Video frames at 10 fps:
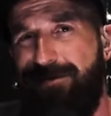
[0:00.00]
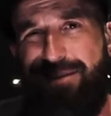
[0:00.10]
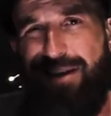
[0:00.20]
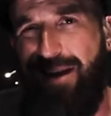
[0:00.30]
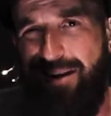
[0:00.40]

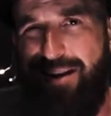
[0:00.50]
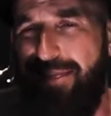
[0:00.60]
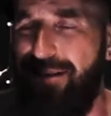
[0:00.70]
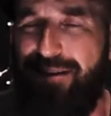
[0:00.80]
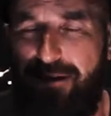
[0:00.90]
You get it?
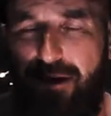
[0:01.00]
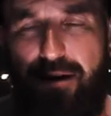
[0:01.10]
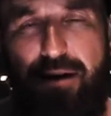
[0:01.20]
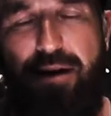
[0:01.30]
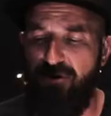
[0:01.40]
I think you get
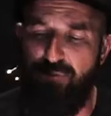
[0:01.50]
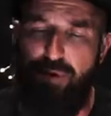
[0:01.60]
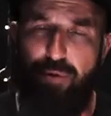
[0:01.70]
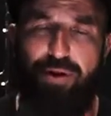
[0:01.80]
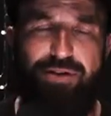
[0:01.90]
it. So that's
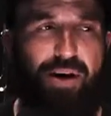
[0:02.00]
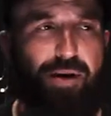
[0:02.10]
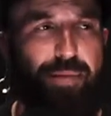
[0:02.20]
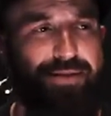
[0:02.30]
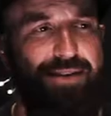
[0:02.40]
what I want to
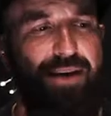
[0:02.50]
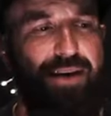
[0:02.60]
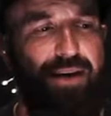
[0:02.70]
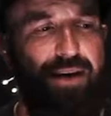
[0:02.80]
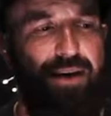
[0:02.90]
talk about
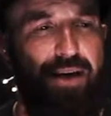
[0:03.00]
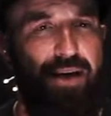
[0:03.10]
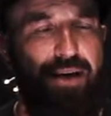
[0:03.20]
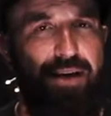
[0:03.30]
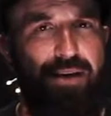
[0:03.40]
today.
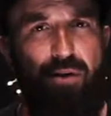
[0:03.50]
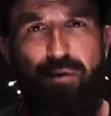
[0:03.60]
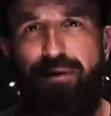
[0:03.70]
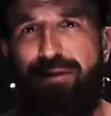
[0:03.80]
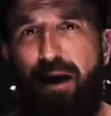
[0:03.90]
You
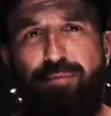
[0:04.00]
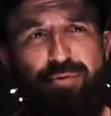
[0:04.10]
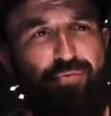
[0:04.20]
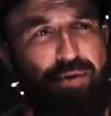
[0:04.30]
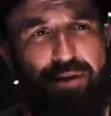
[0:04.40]
know, times
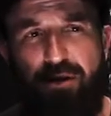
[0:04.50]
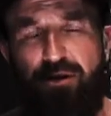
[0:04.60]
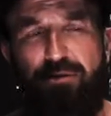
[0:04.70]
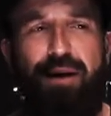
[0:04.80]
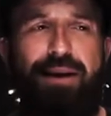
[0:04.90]
are really
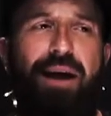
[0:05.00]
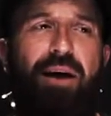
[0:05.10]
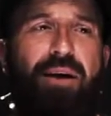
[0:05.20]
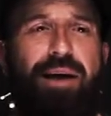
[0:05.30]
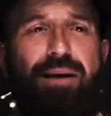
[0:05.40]
good right
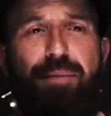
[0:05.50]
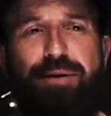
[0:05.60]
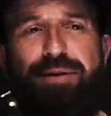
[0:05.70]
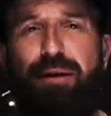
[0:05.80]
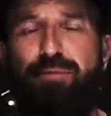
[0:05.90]
now.
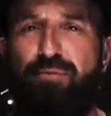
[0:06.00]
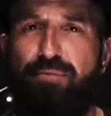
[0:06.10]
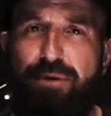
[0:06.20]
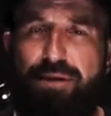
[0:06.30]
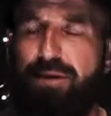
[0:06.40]
Economic times are
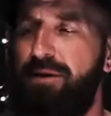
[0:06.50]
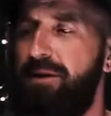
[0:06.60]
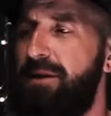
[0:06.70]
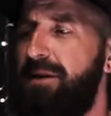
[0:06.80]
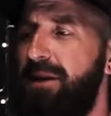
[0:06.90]
really
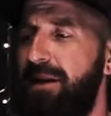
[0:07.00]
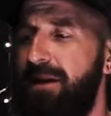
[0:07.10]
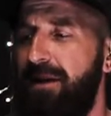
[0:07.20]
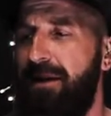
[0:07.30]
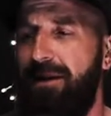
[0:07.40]
good.
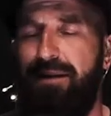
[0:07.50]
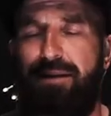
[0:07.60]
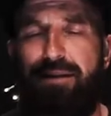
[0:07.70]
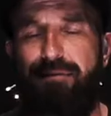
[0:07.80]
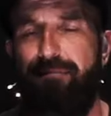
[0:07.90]

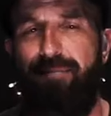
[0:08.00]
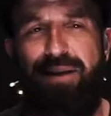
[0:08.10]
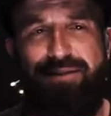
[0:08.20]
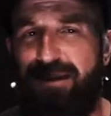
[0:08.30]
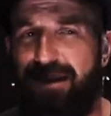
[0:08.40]

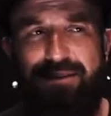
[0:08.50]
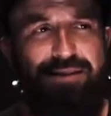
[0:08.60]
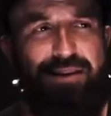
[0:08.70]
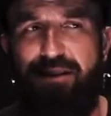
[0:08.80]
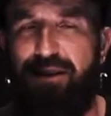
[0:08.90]
It's
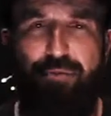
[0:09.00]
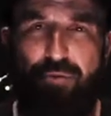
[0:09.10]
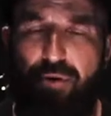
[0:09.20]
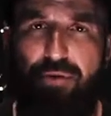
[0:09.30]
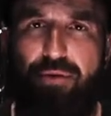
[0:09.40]
easy to let it
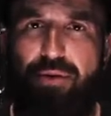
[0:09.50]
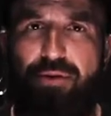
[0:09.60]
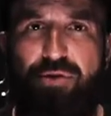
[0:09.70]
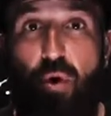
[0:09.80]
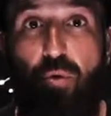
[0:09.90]
roll.
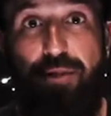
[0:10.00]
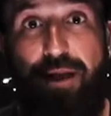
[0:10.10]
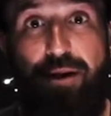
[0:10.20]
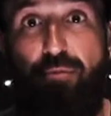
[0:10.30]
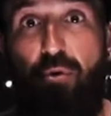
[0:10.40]
Don't
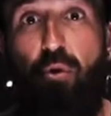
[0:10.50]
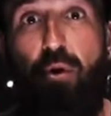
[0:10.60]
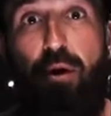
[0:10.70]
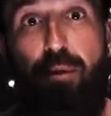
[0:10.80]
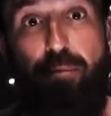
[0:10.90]
let it
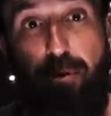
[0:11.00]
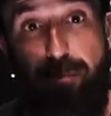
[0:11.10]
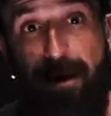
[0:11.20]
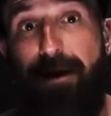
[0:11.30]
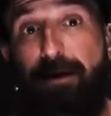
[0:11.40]
roll.
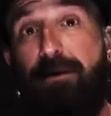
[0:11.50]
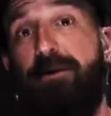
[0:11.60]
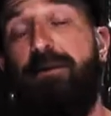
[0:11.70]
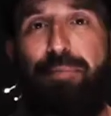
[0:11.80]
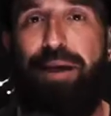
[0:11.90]
Prepare.
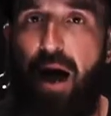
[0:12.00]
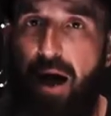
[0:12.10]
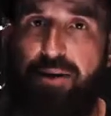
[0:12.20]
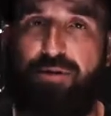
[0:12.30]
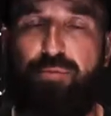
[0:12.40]
Be
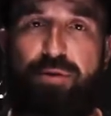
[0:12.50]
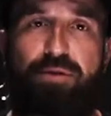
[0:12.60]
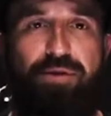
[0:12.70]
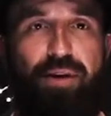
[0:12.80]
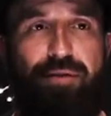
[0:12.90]
honest with
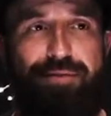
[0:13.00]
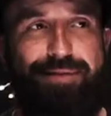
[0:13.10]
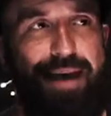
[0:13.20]
yourself.